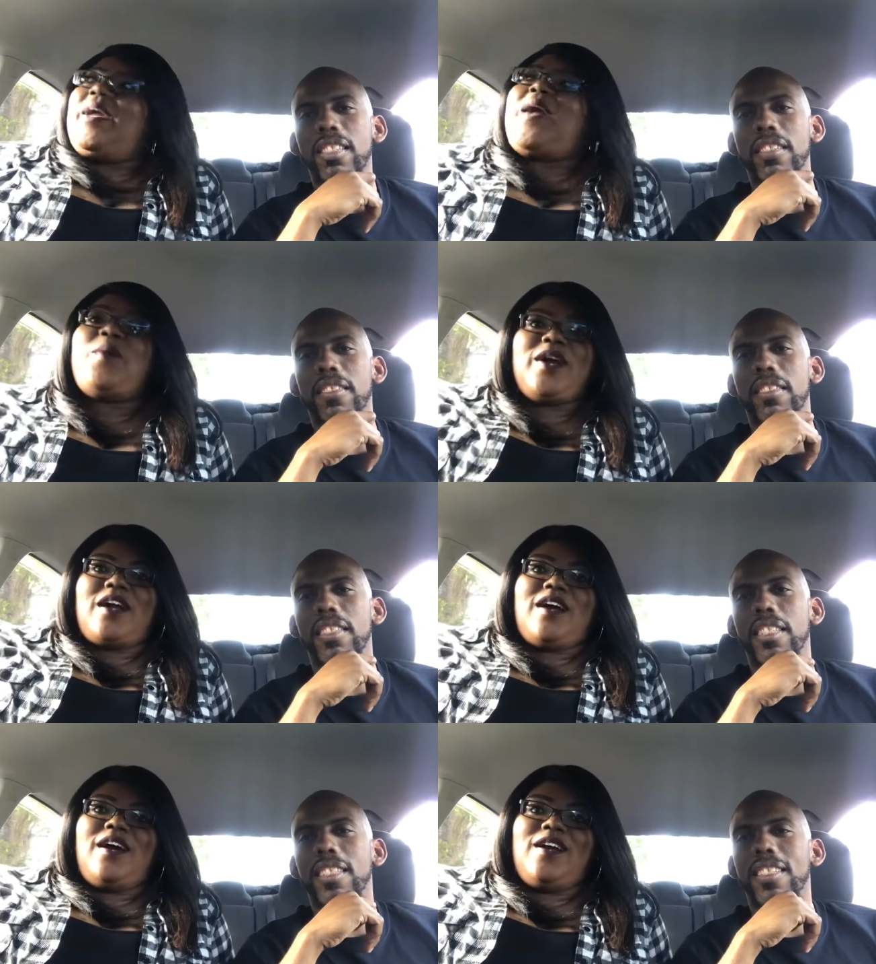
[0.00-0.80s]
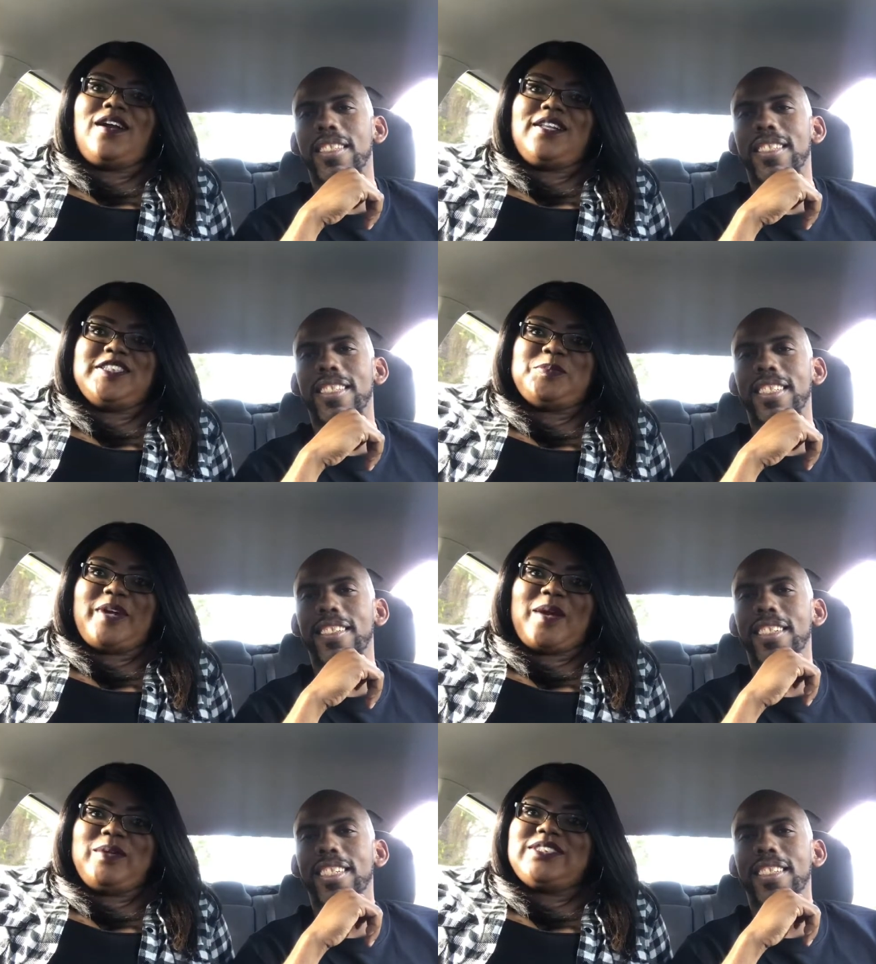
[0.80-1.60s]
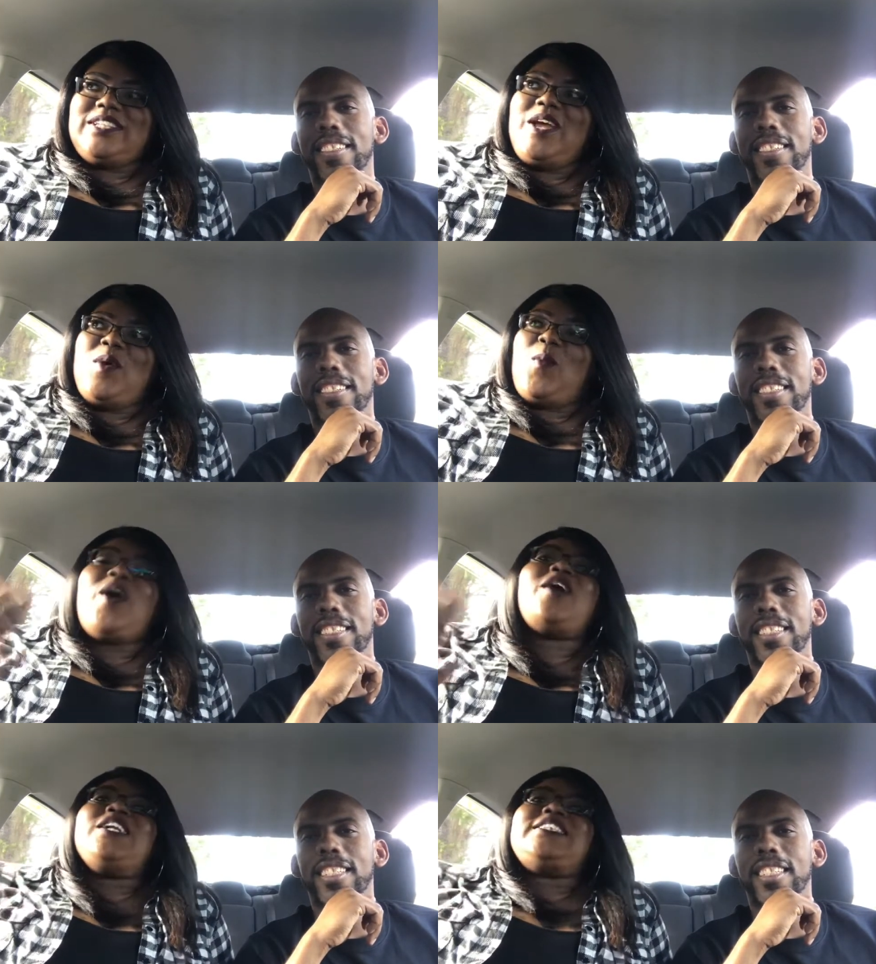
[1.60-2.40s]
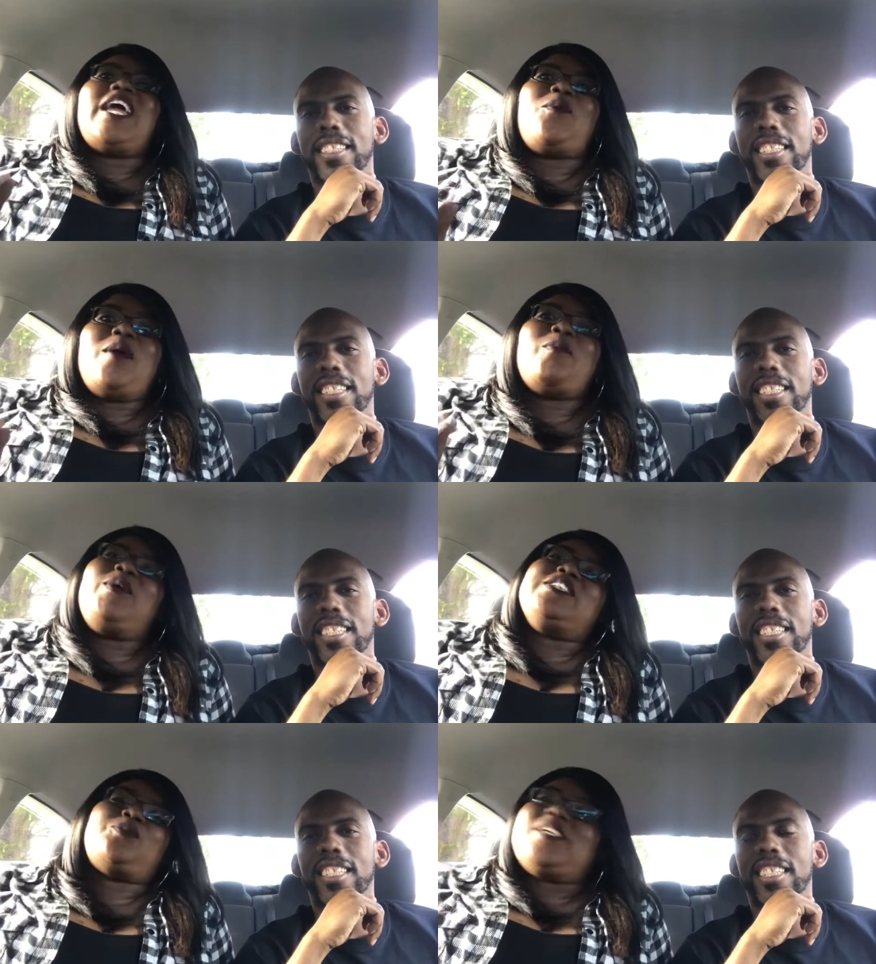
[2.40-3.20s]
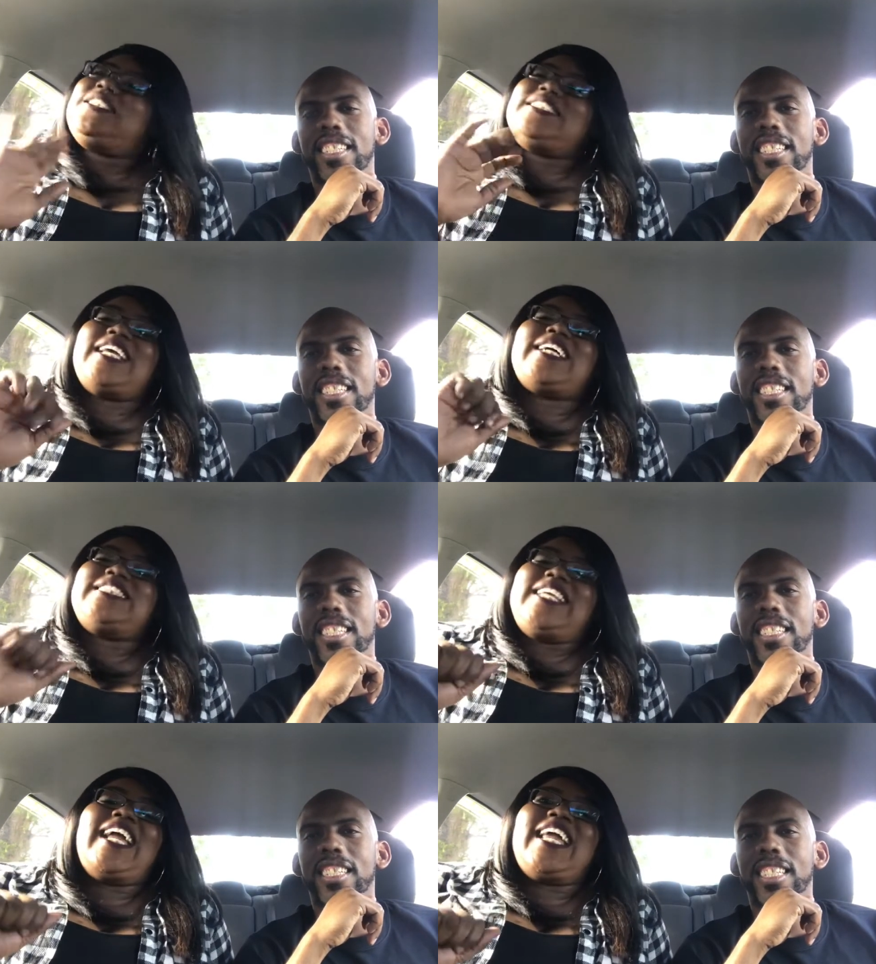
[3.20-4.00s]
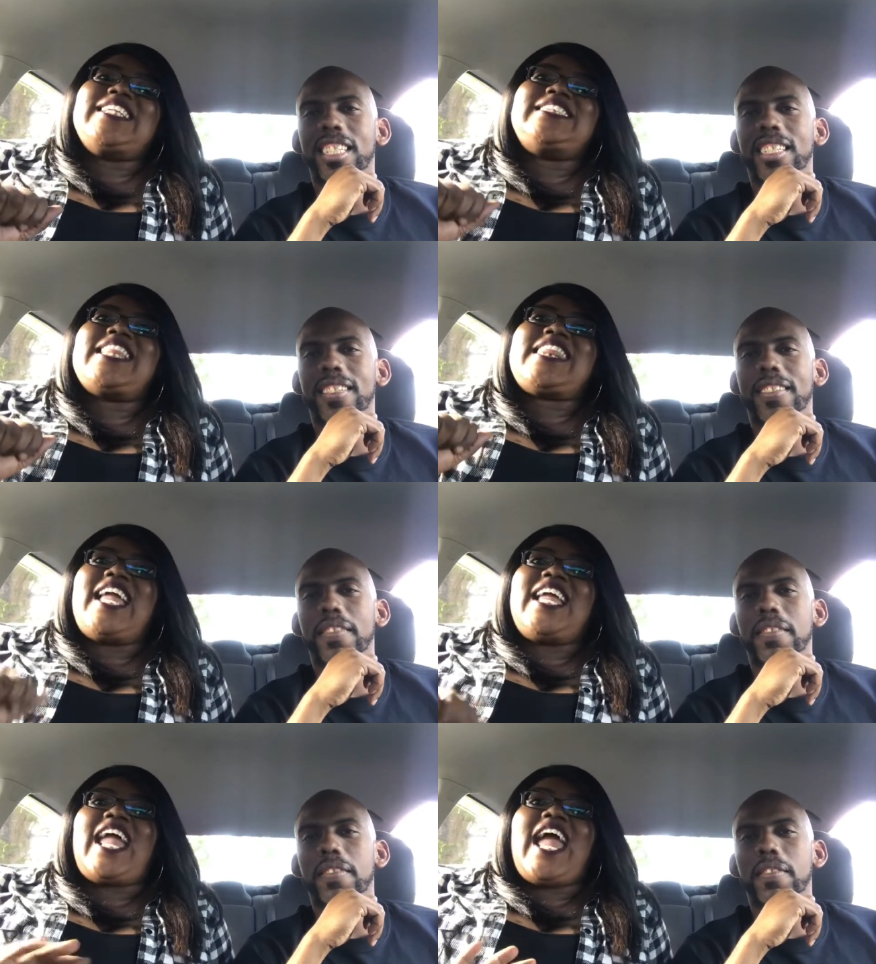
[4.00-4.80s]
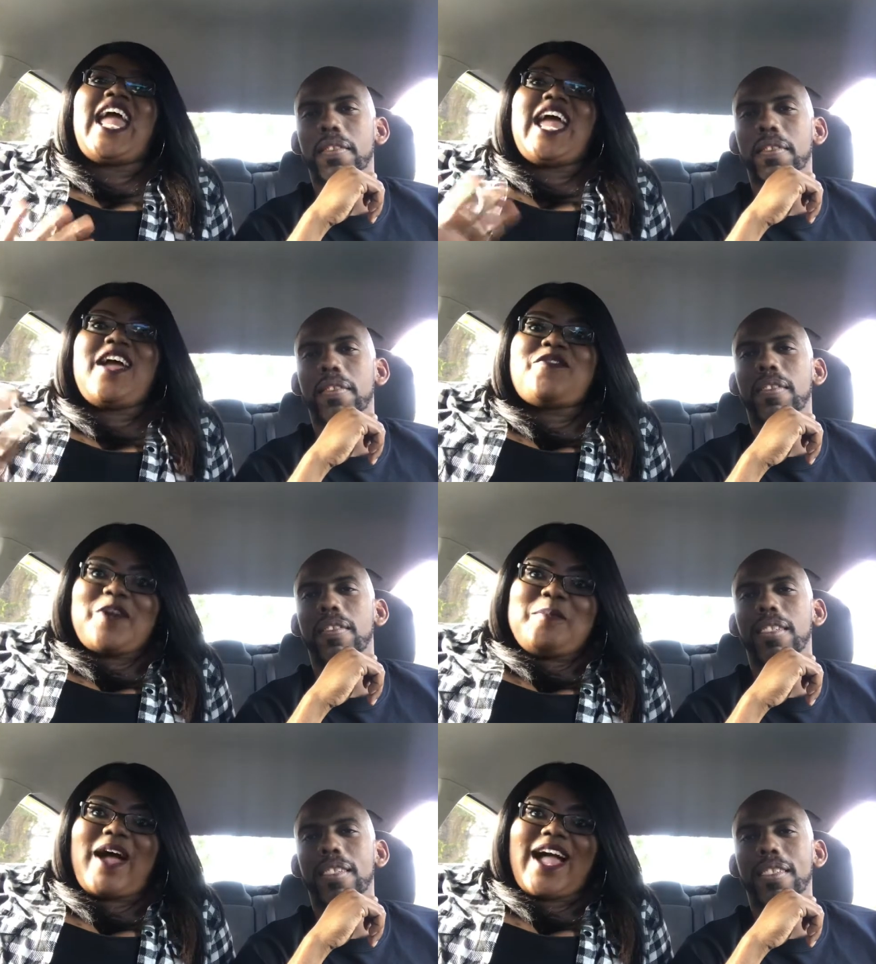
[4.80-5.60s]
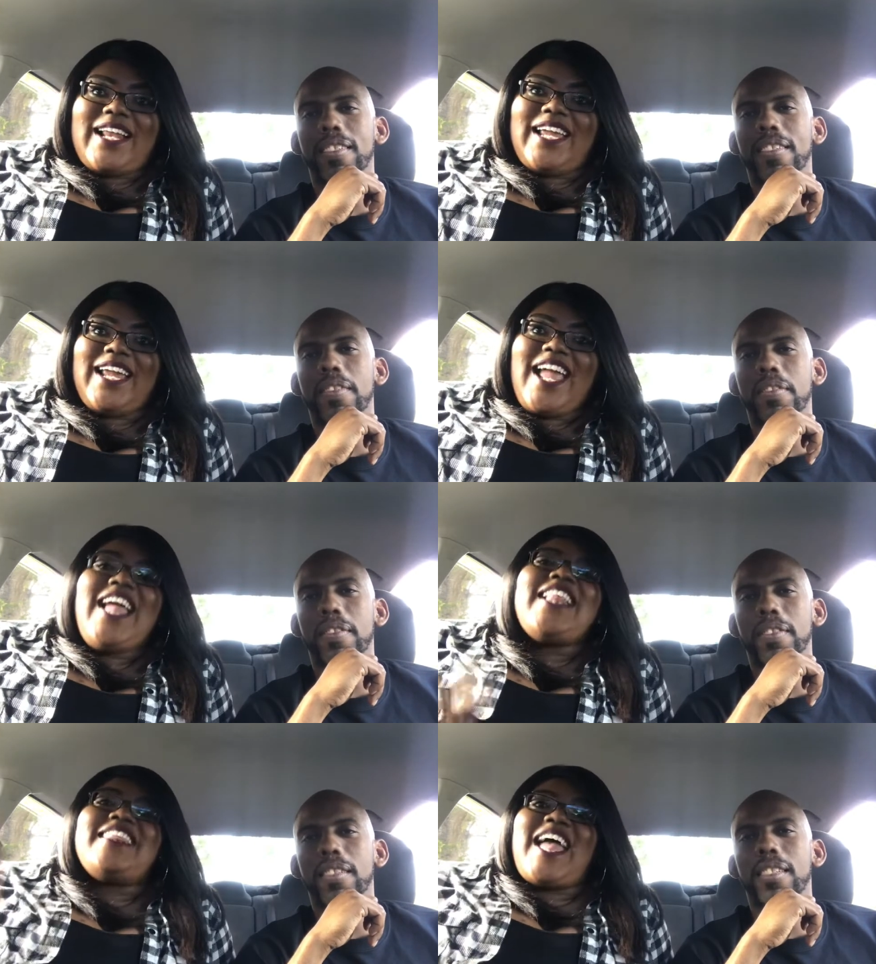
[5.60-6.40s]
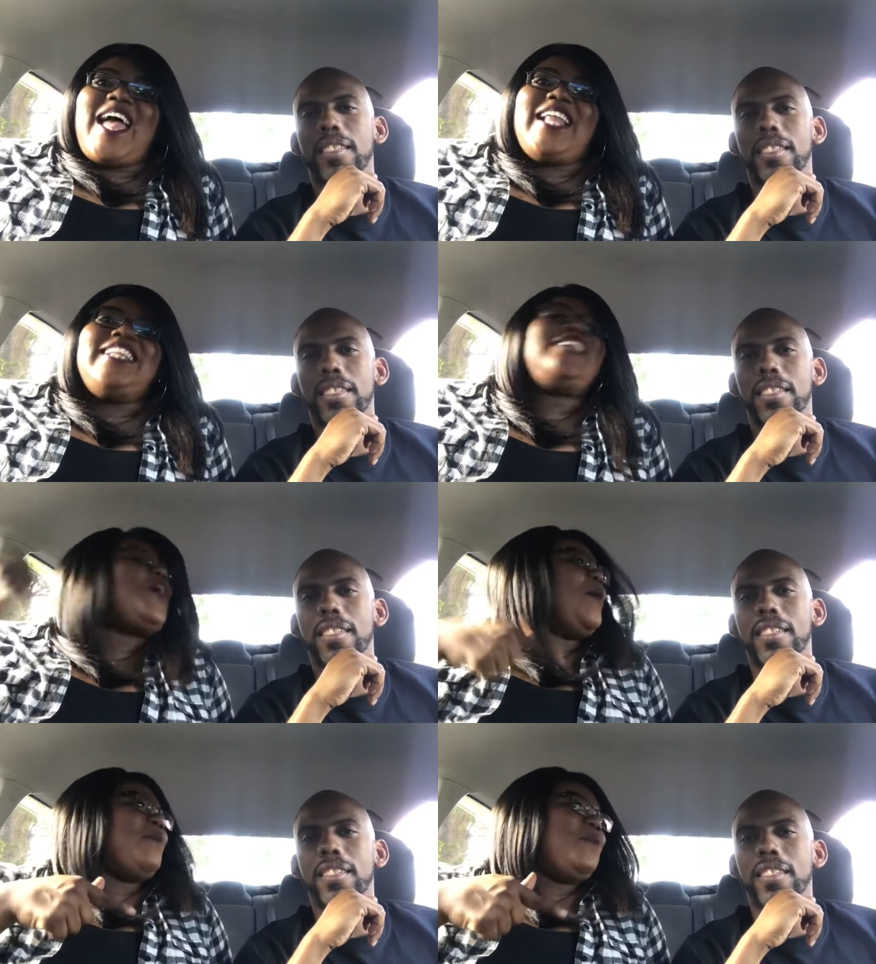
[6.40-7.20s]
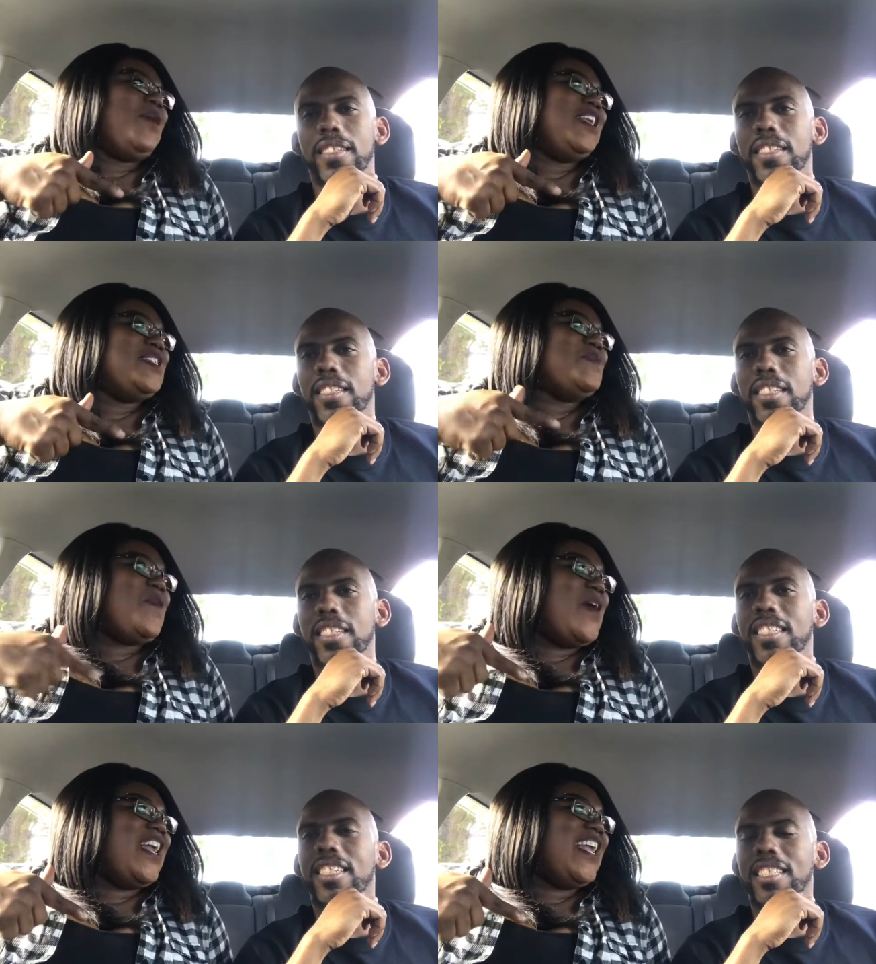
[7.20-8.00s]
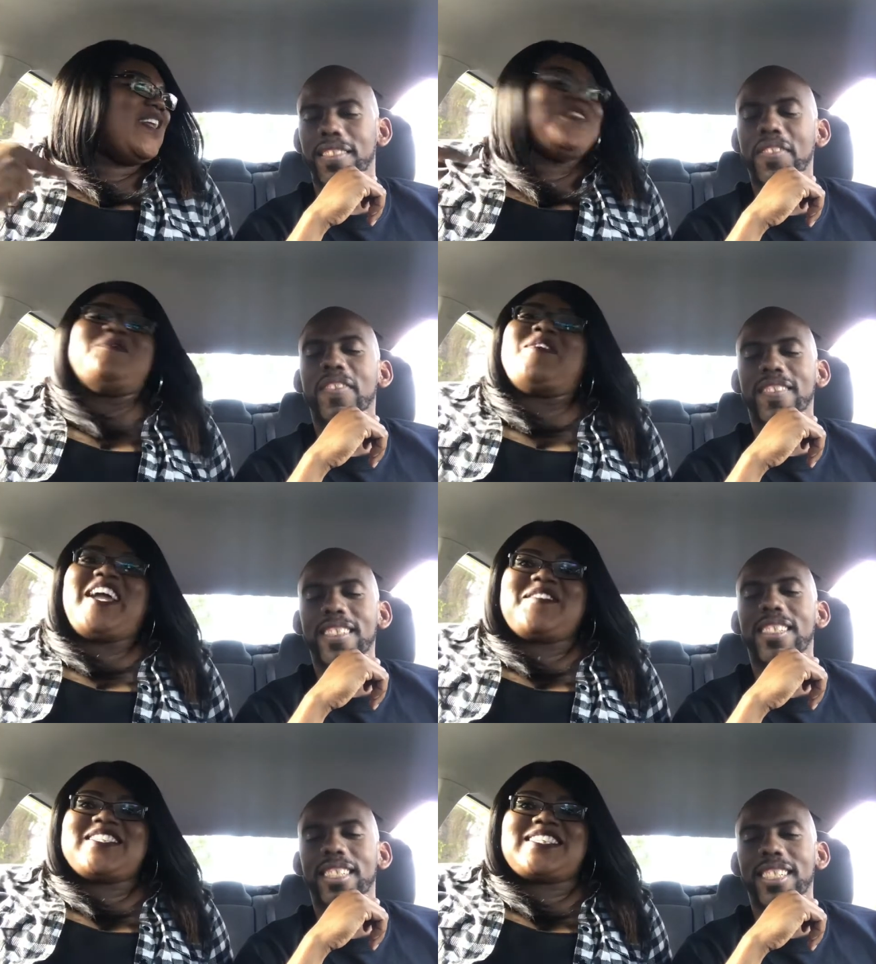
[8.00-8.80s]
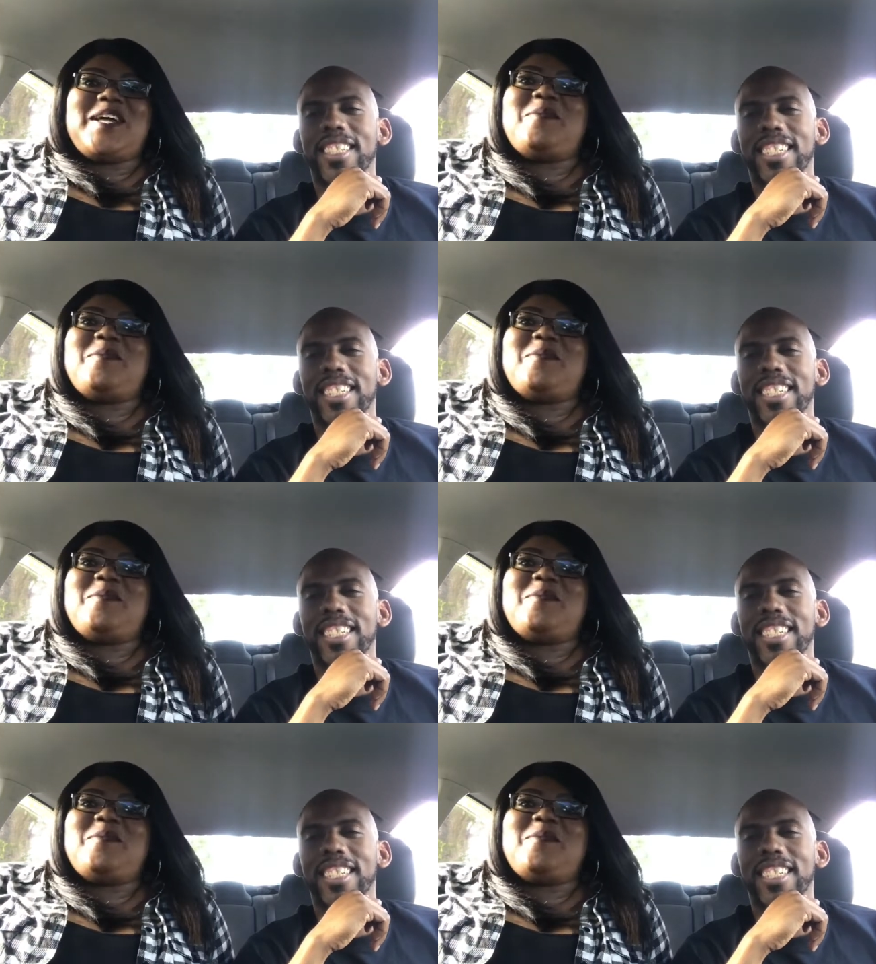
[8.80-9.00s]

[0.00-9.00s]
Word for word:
Speaker 1: We at work on our lunch break. We weren't gonna take one, but we just wanted to take a second to thank everybody that caught my boy this morning on the Breakfast Club.